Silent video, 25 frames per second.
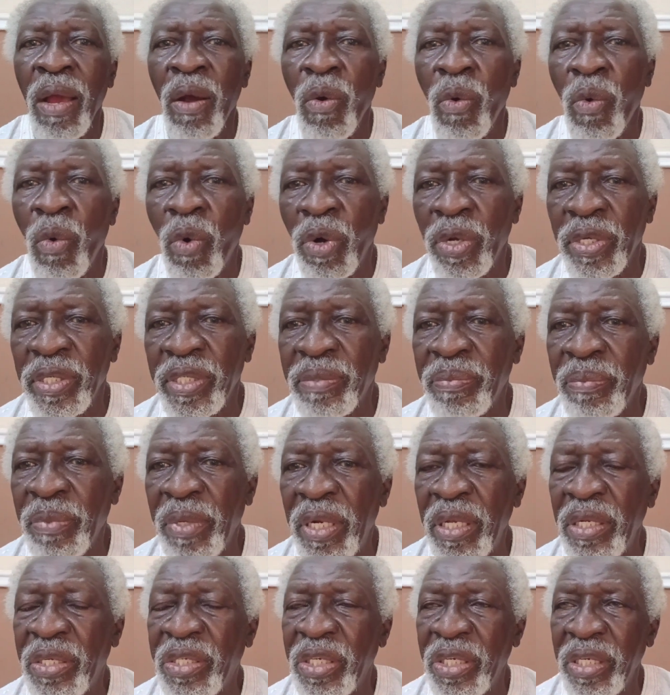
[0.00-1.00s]
was
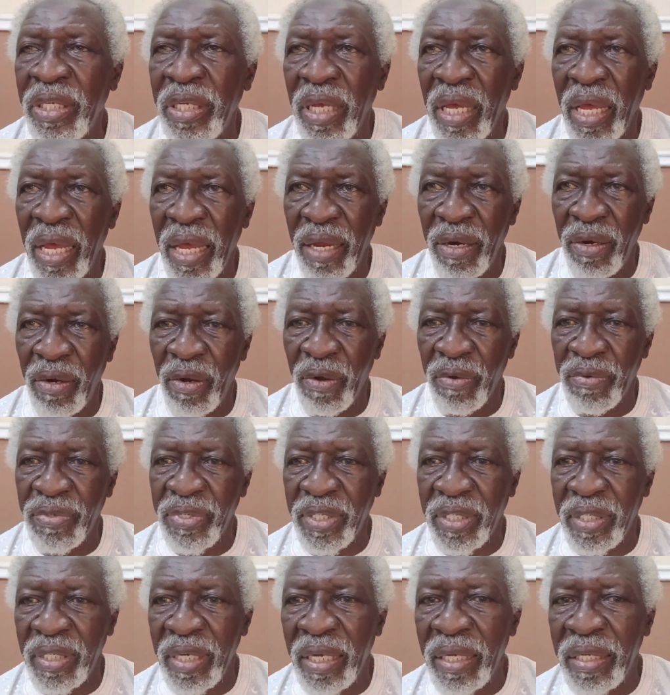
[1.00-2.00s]
military head of
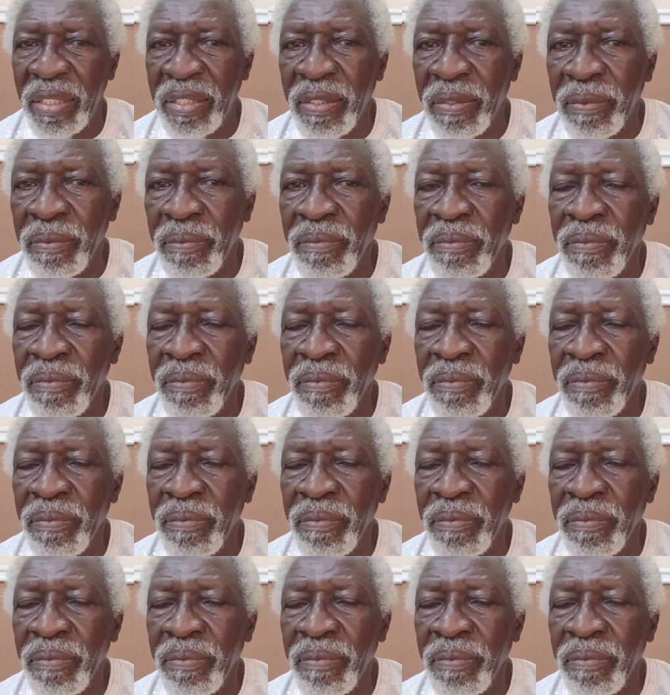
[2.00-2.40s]
state.